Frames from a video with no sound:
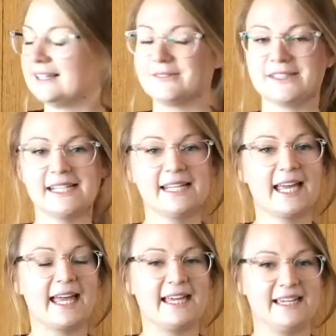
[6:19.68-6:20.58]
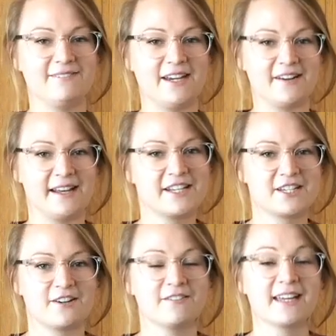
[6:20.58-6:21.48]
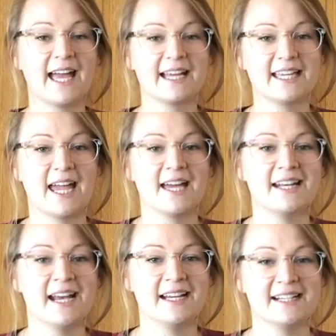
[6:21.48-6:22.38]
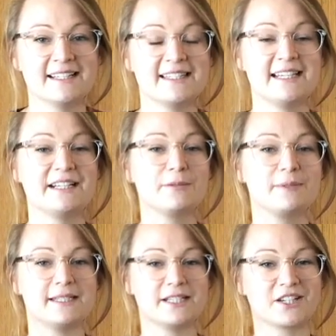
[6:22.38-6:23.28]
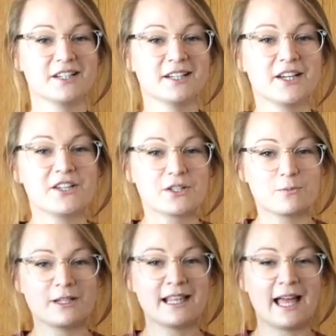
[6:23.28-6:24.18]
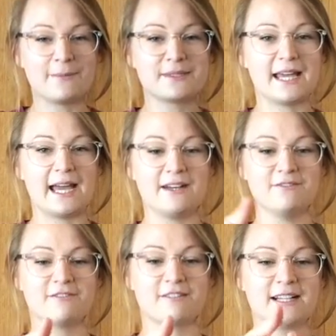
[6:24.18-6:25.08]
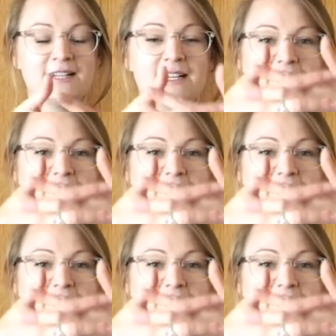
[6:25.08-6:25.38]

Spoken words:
We'll take a variation of cat-cow now in a seated position. So bring the arms out in front,